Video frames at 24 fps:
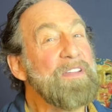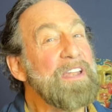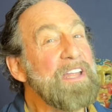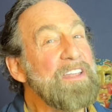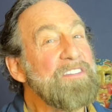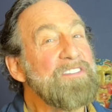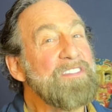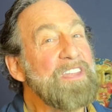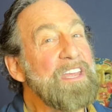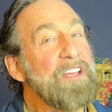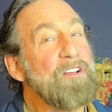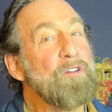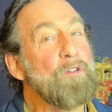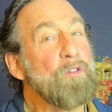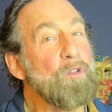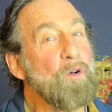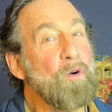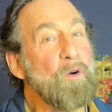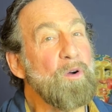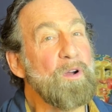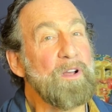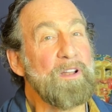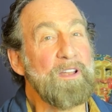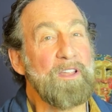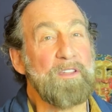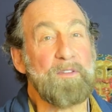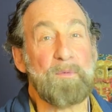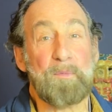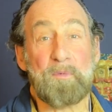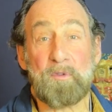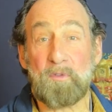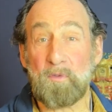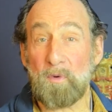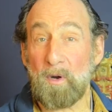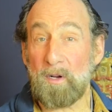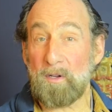a single
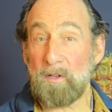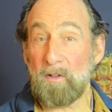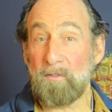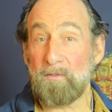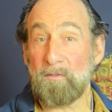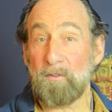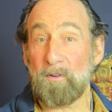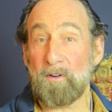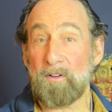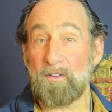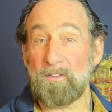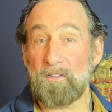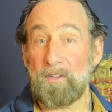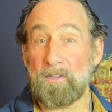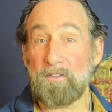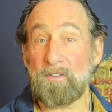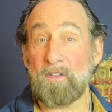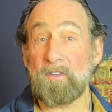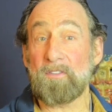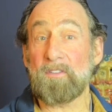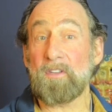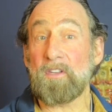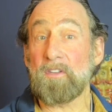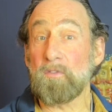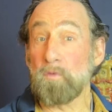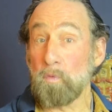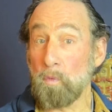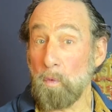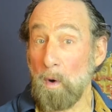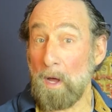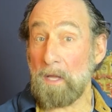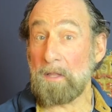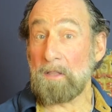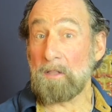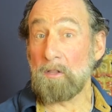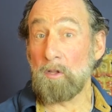organism's struggle for existence is
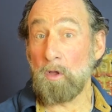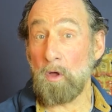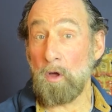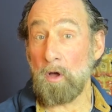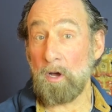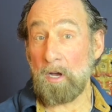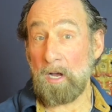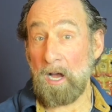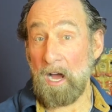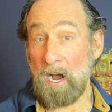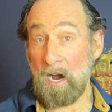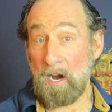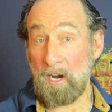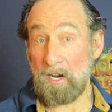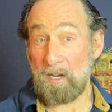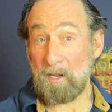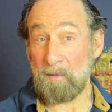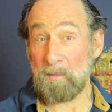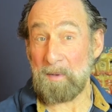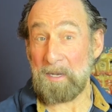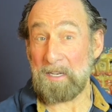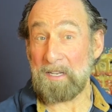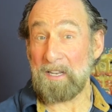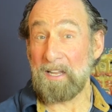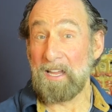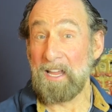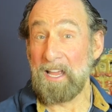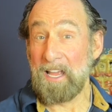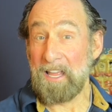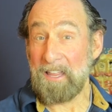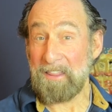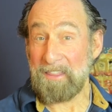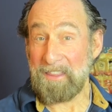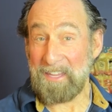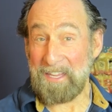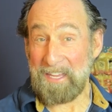one long argument,
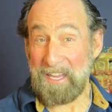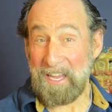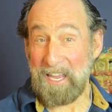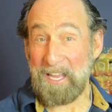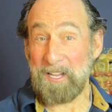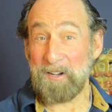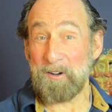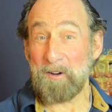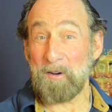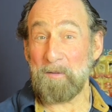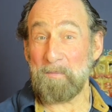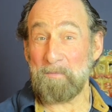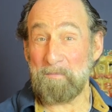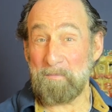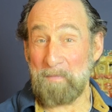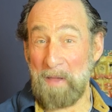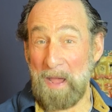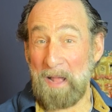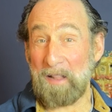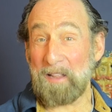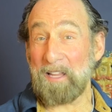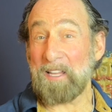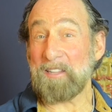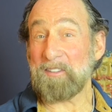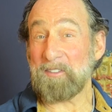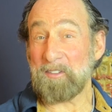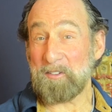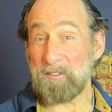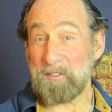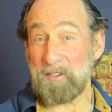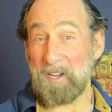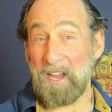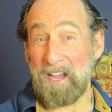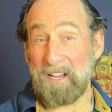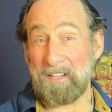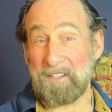the inner balance
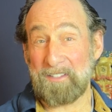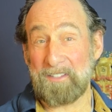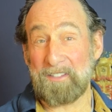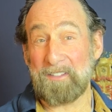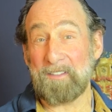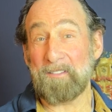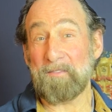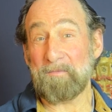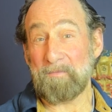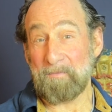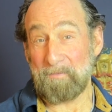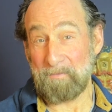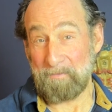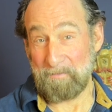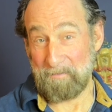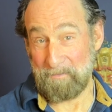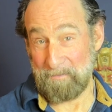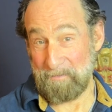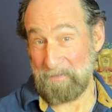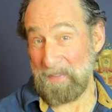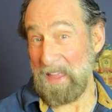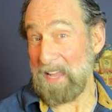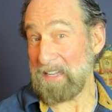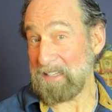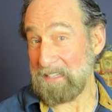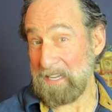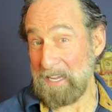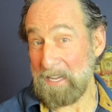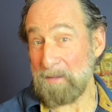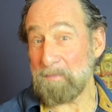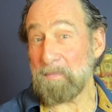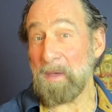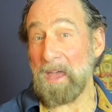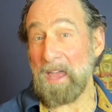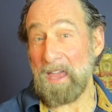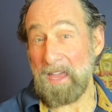checks that
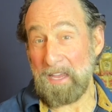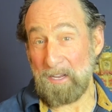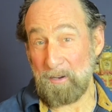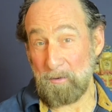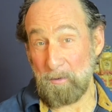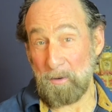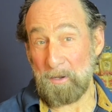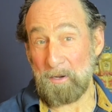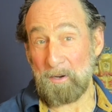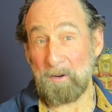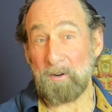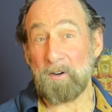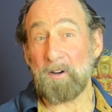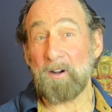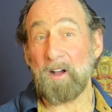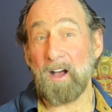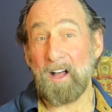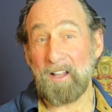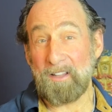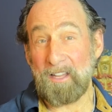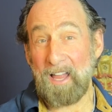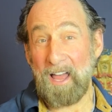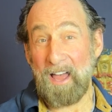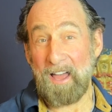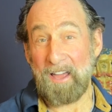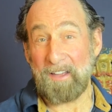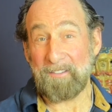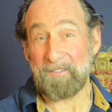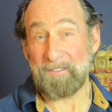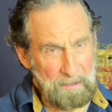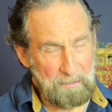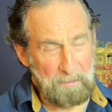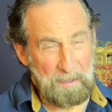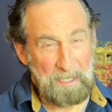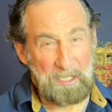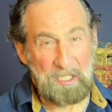keep a critter alive.
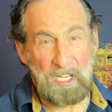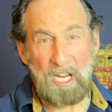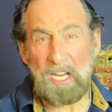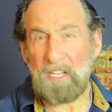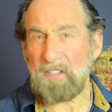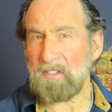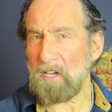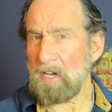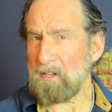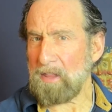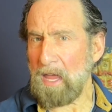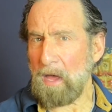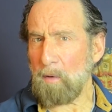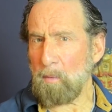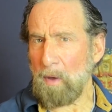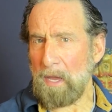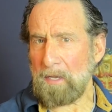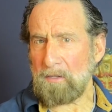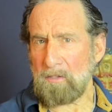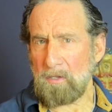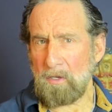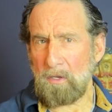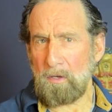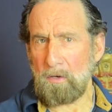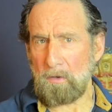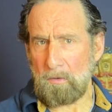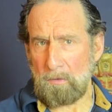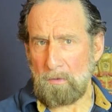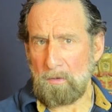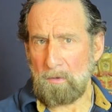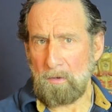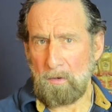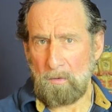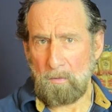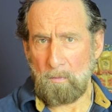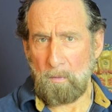Machines are that way too.
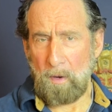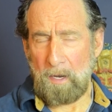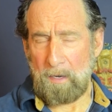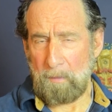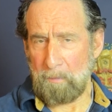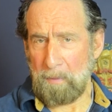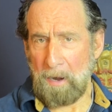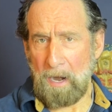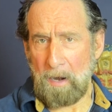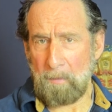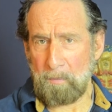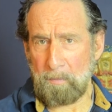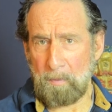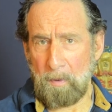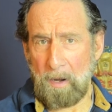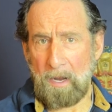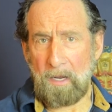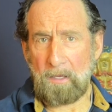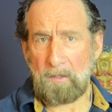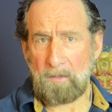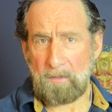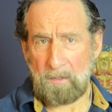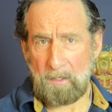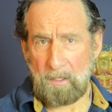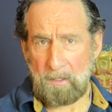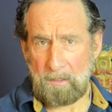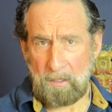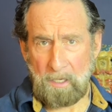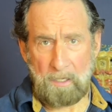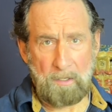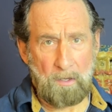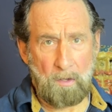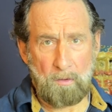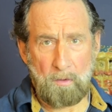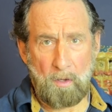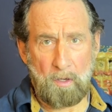When a part breaks, it
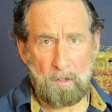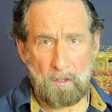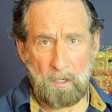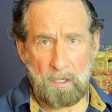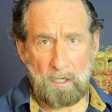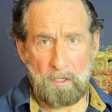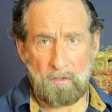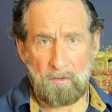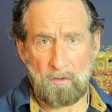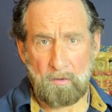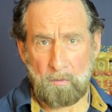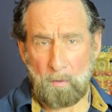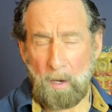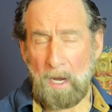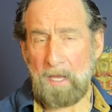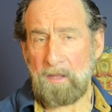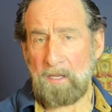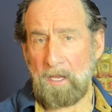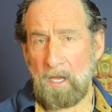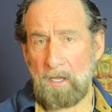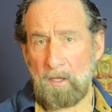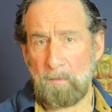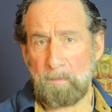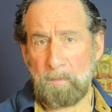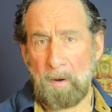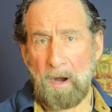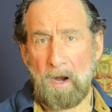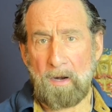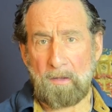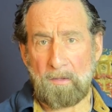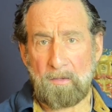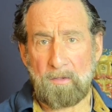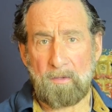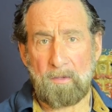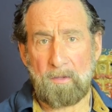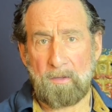can no longer constrain the other
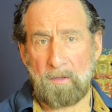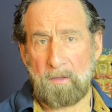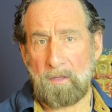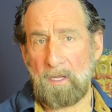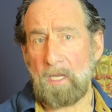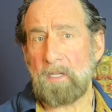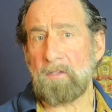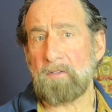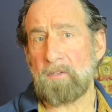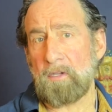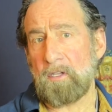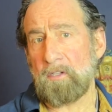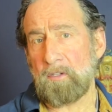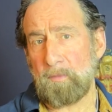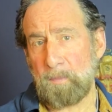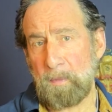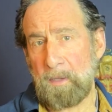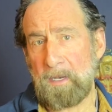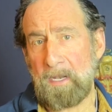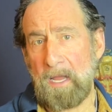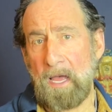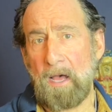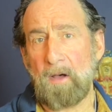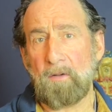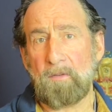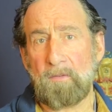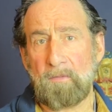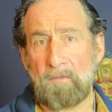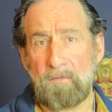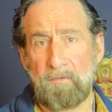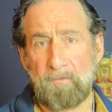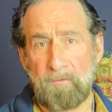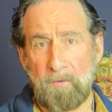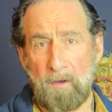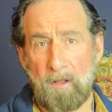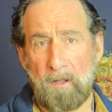parts. Things can spin out and
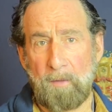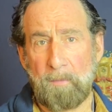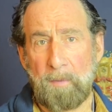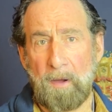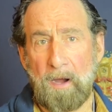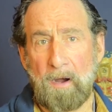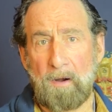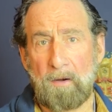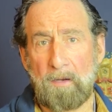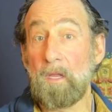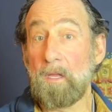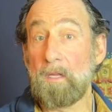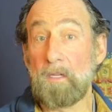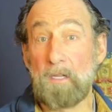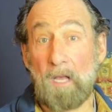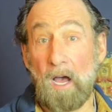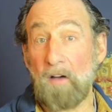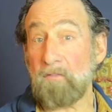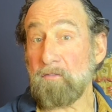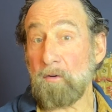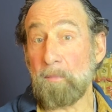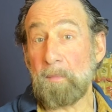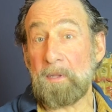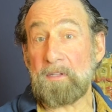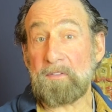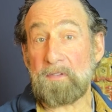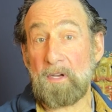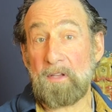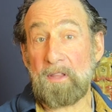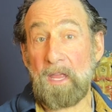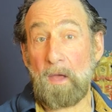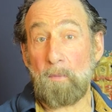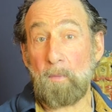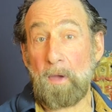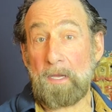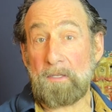fall apart. Governments are
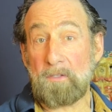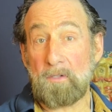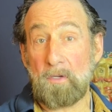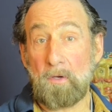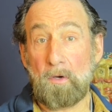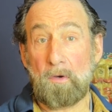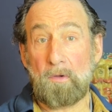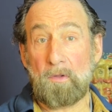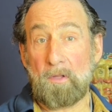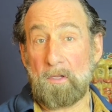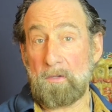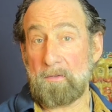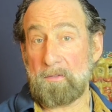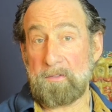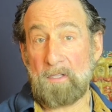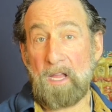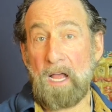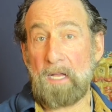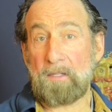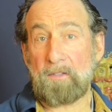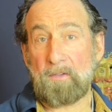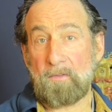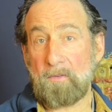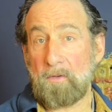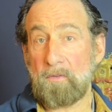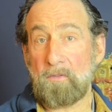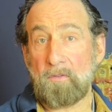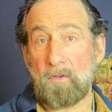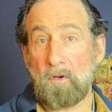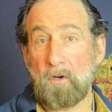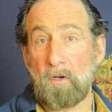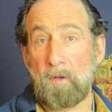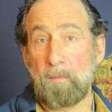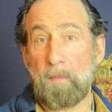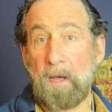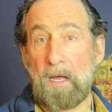that way too. There's lots of
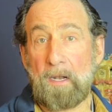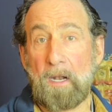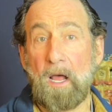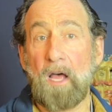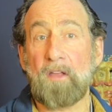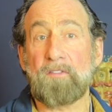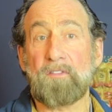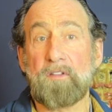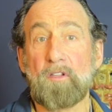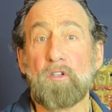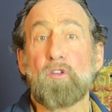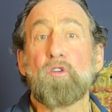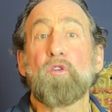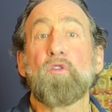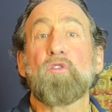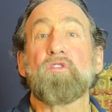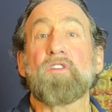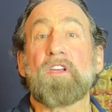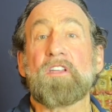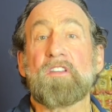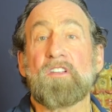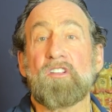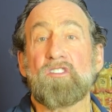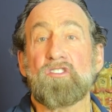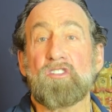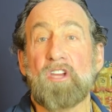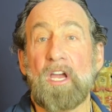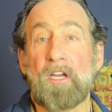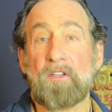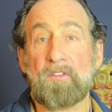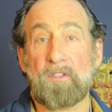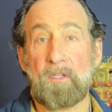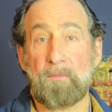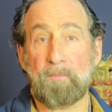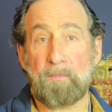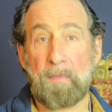concern about us losing the
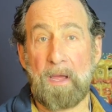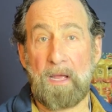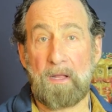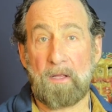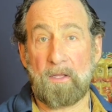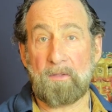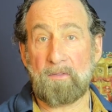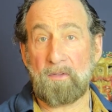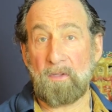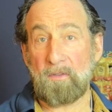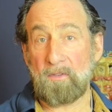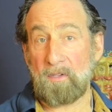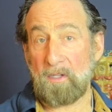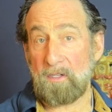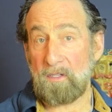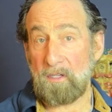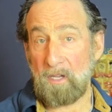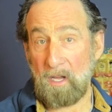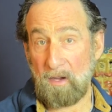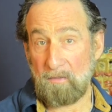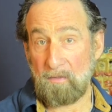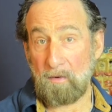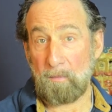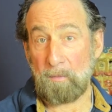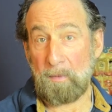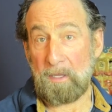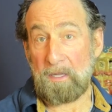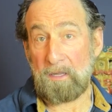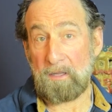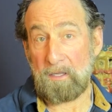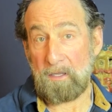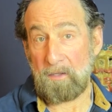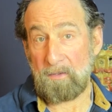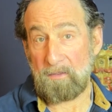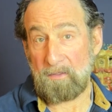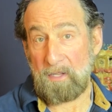checks and balances in government
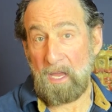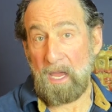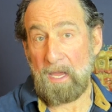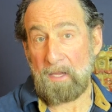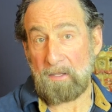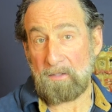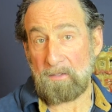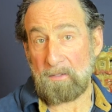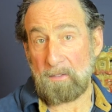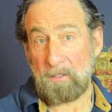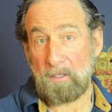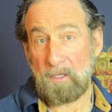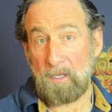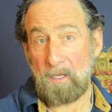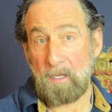these days.